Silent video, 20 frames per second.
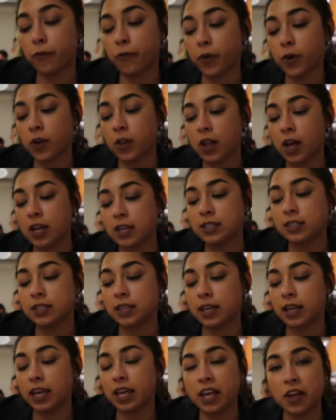fertilized
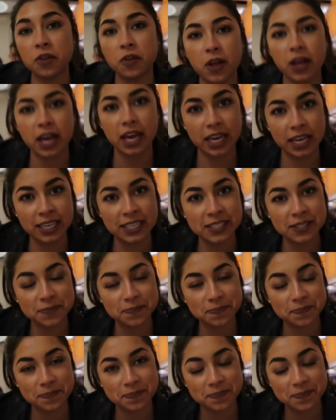eel
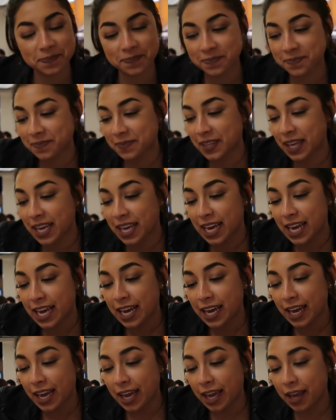eggs,
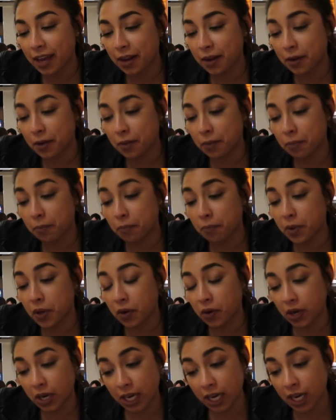in
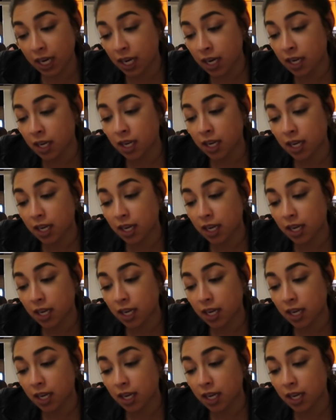mirin.